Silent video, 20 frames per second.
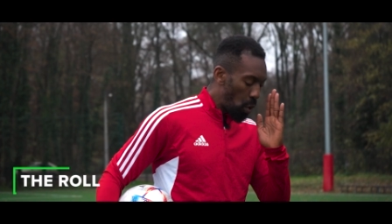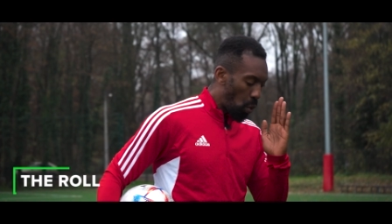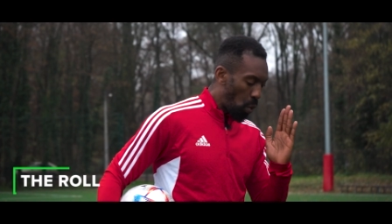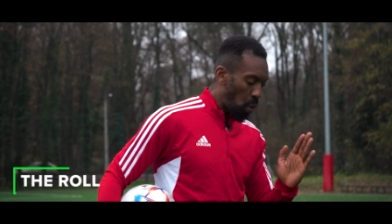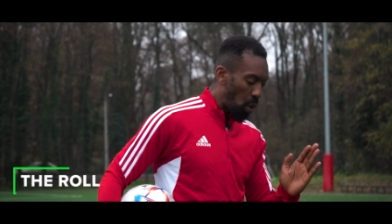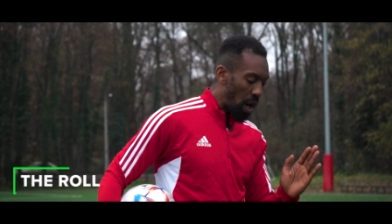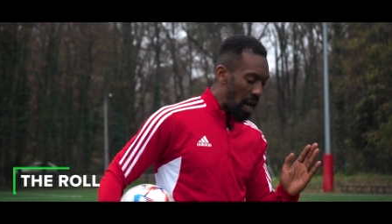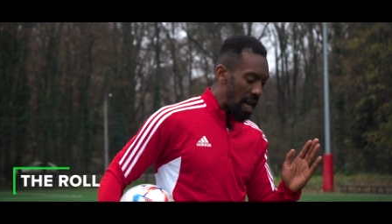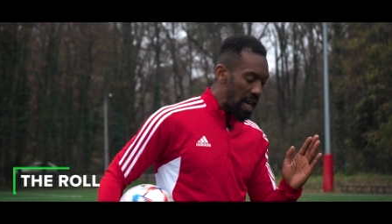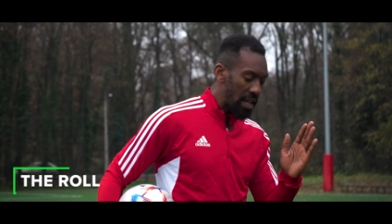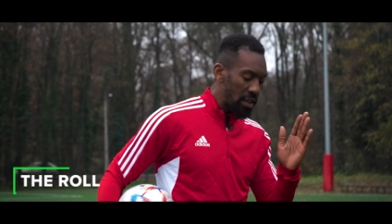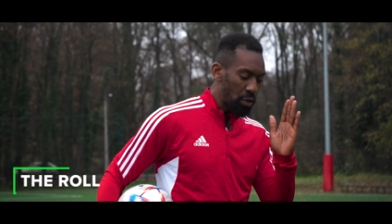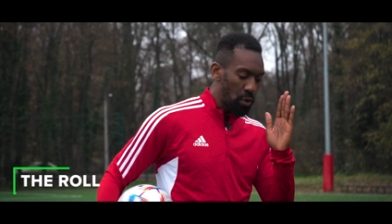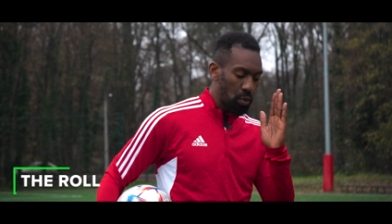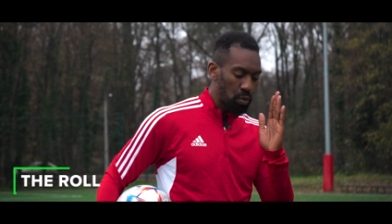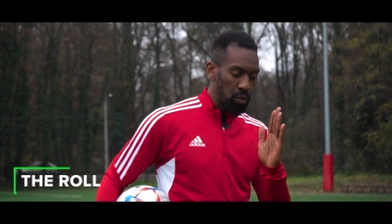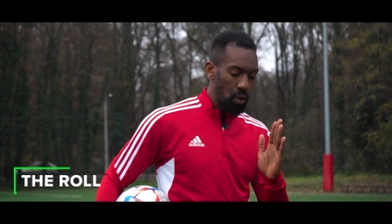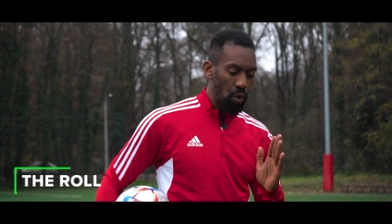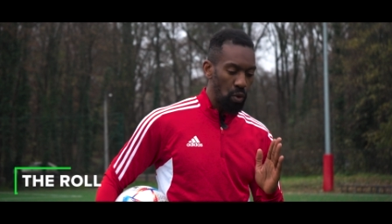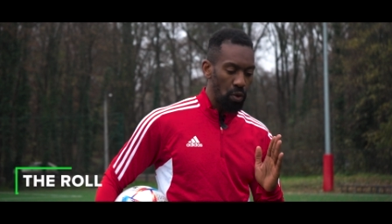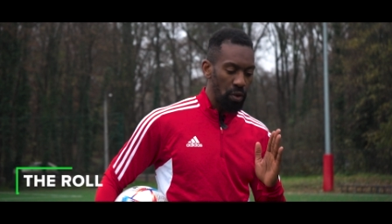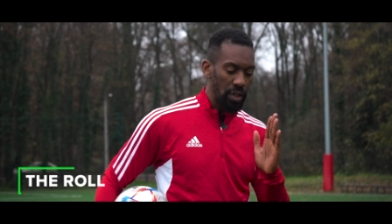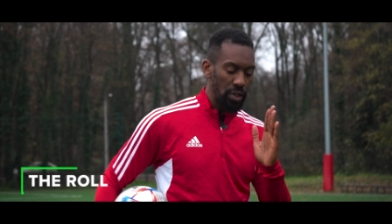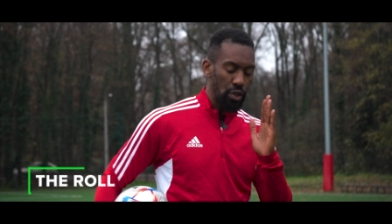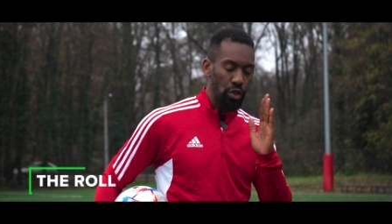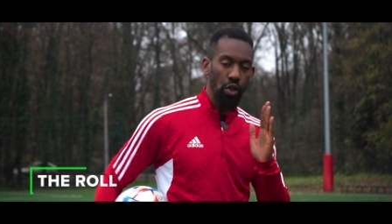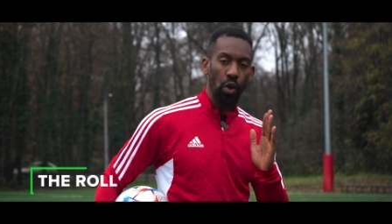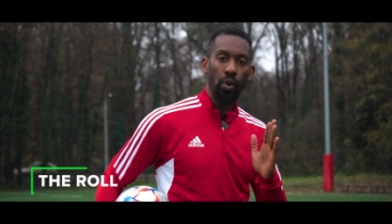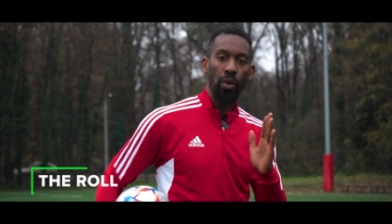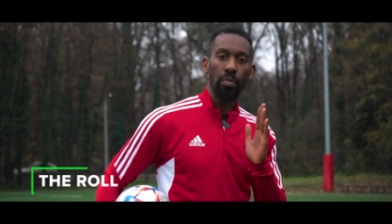why the roll is
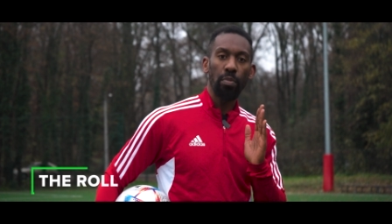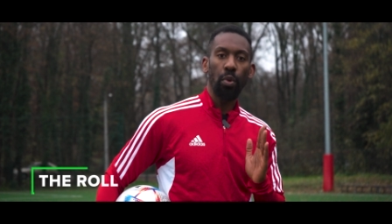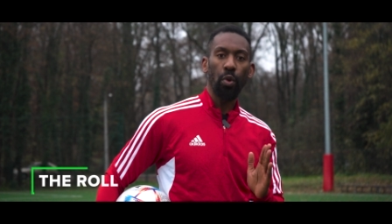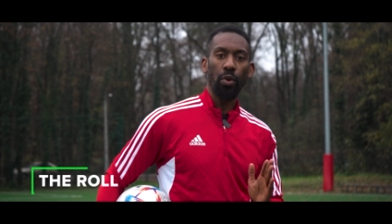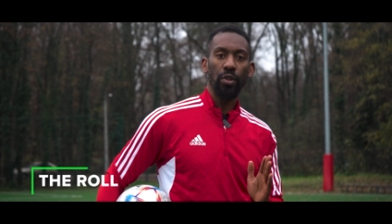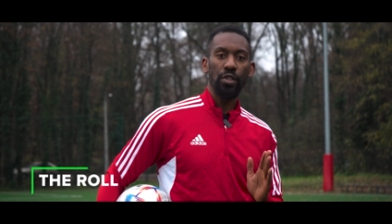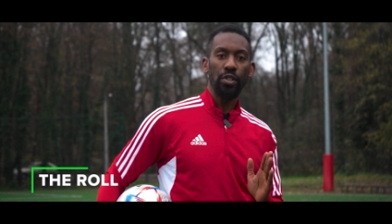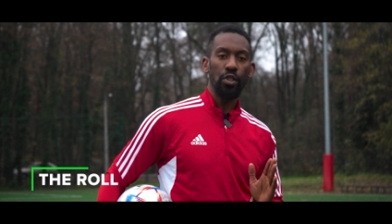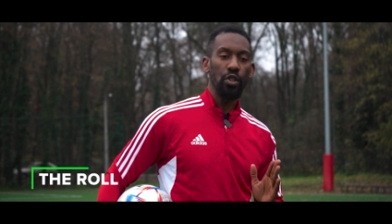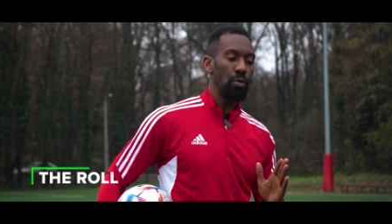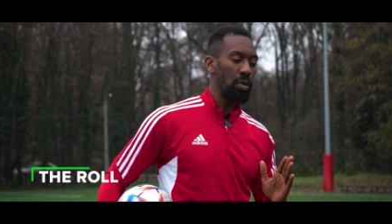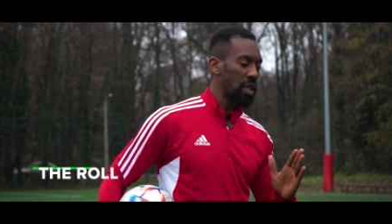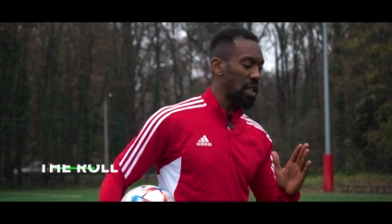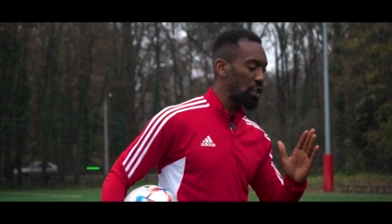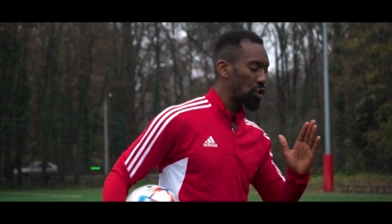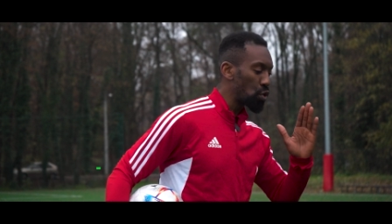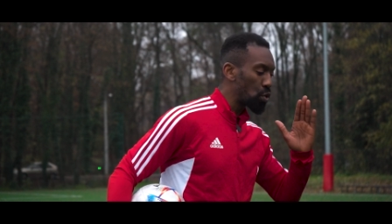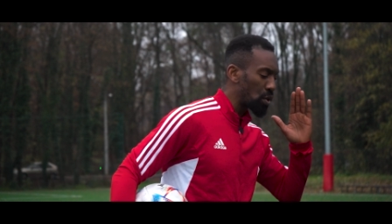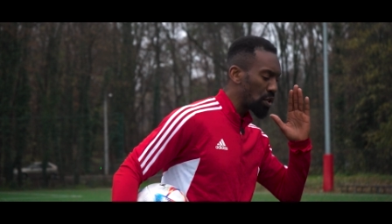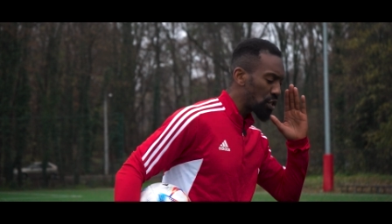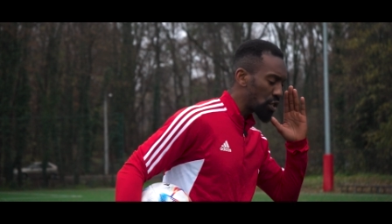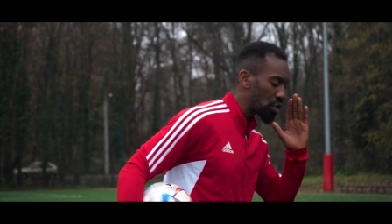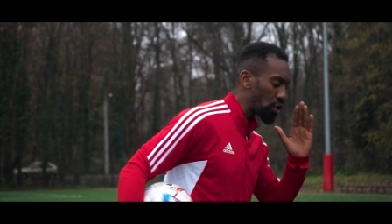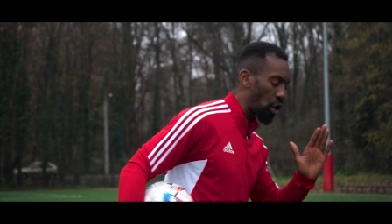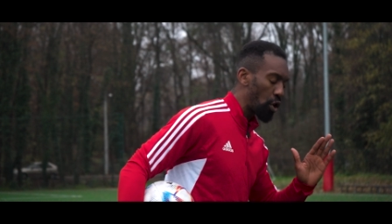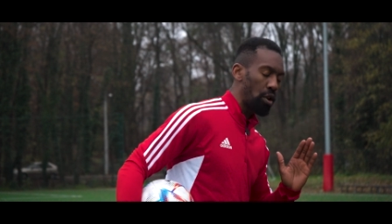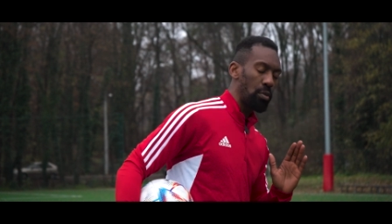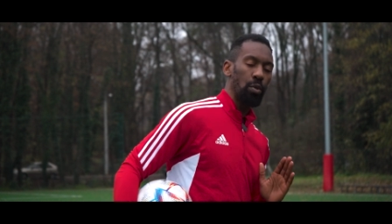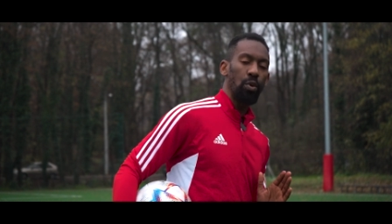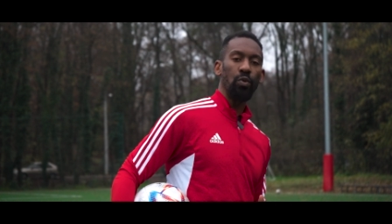so important to you because you can
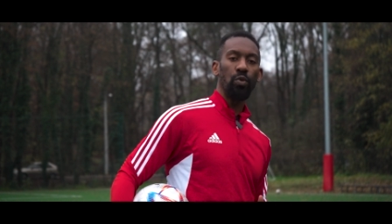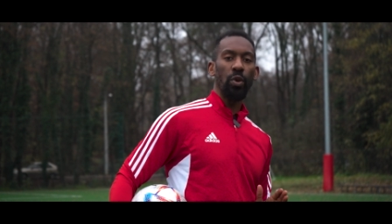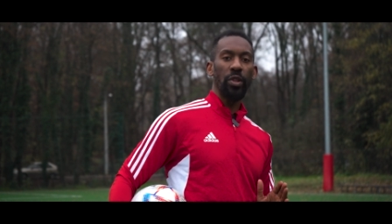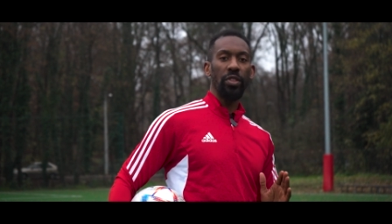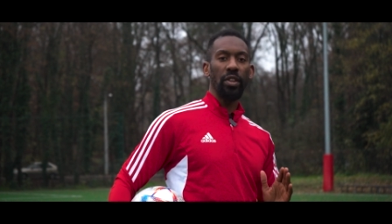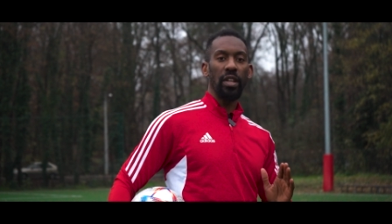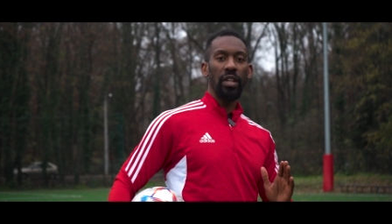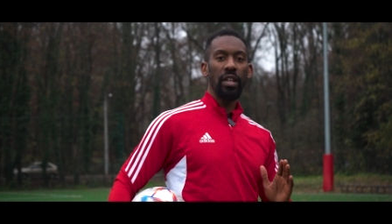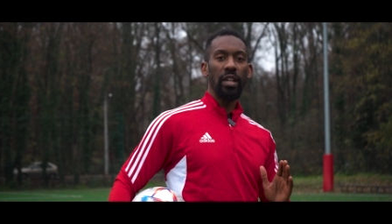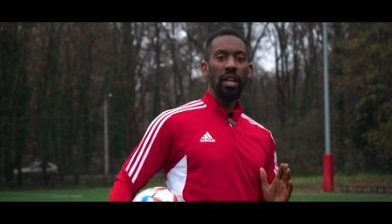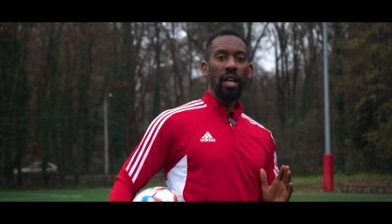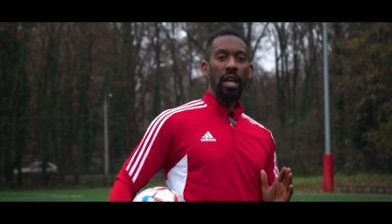start a move with it.